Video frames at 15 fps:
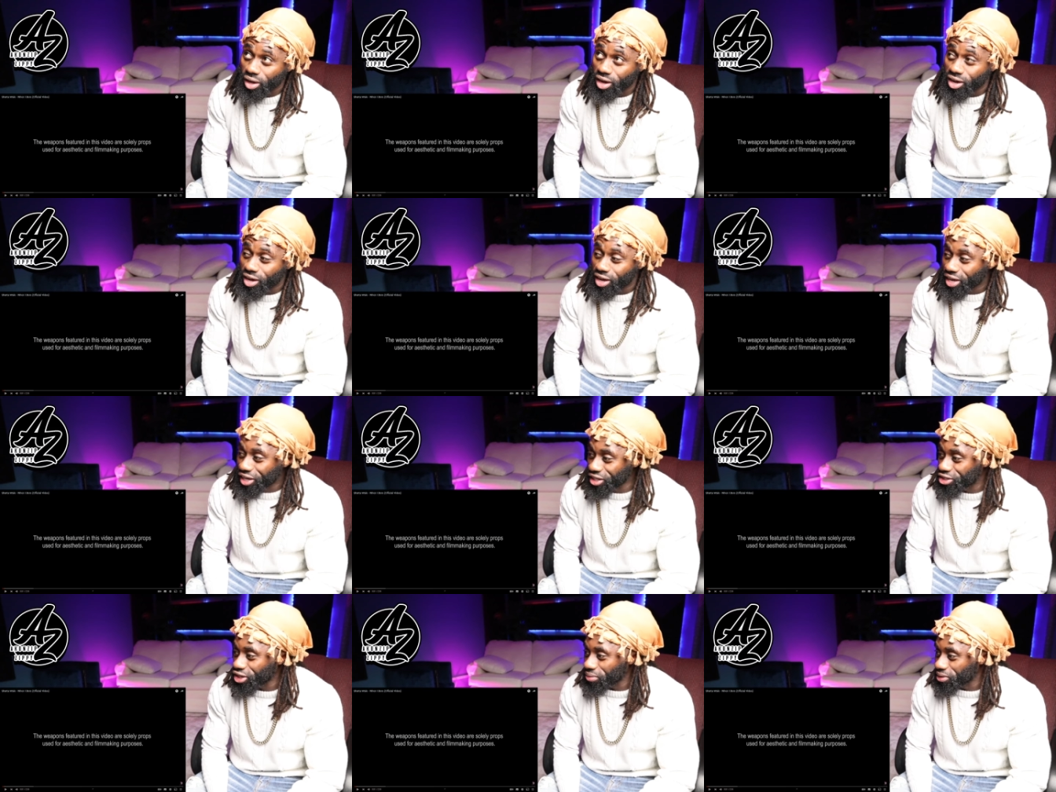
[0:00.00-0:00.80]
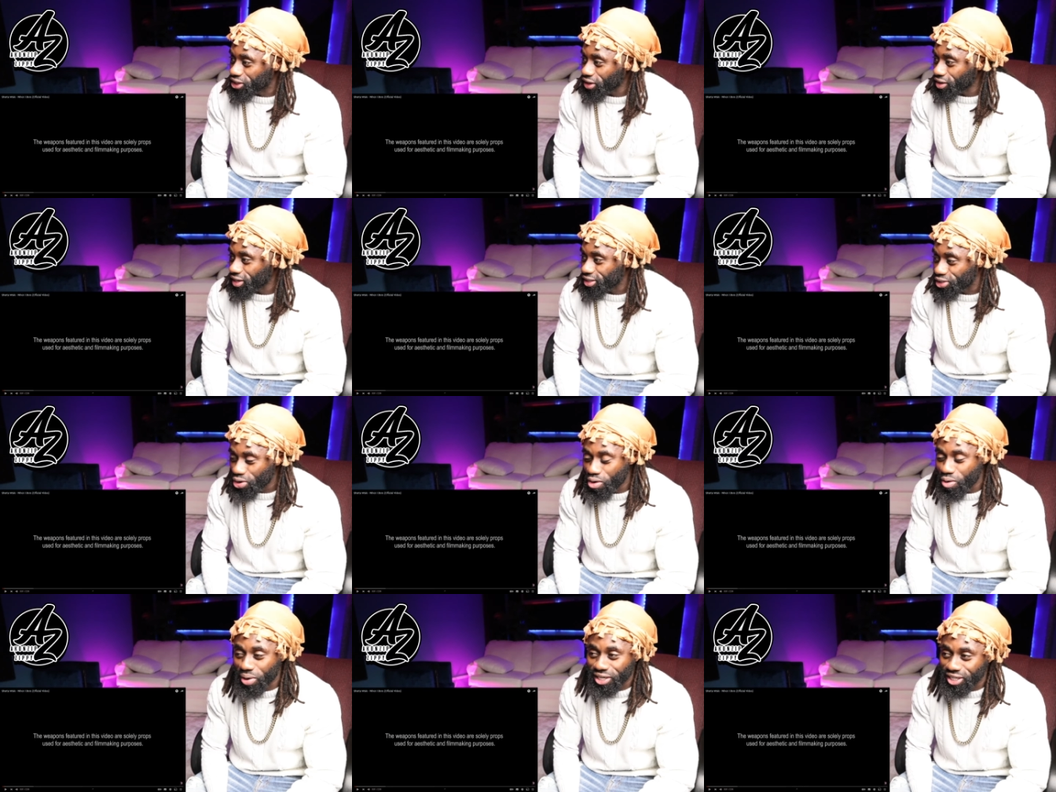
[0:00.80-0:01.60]
He dropped this song like two
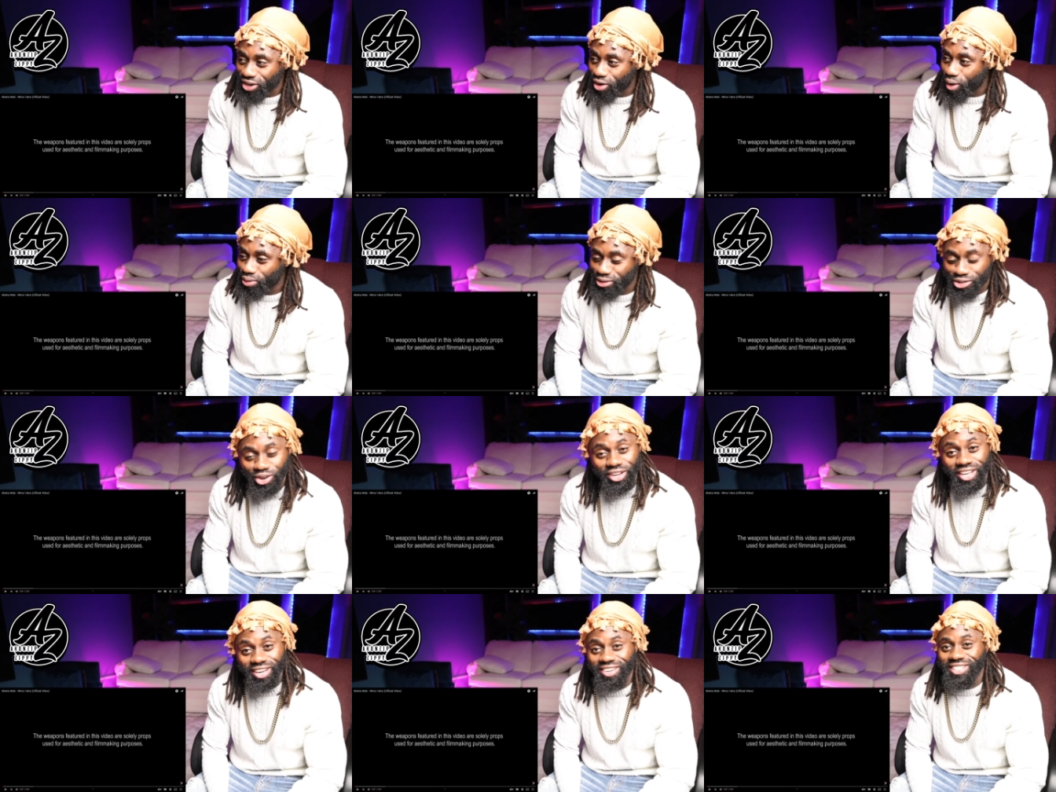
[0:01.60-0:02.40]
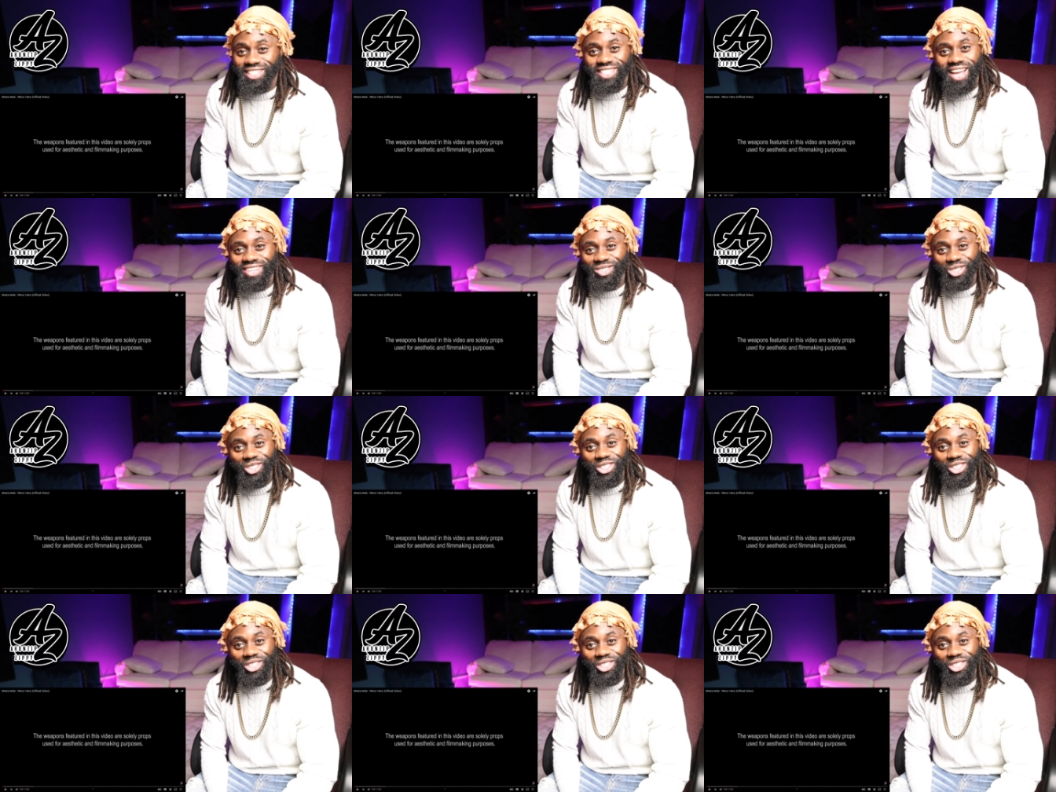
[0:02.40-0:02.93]
weeks ago, so he don't decide to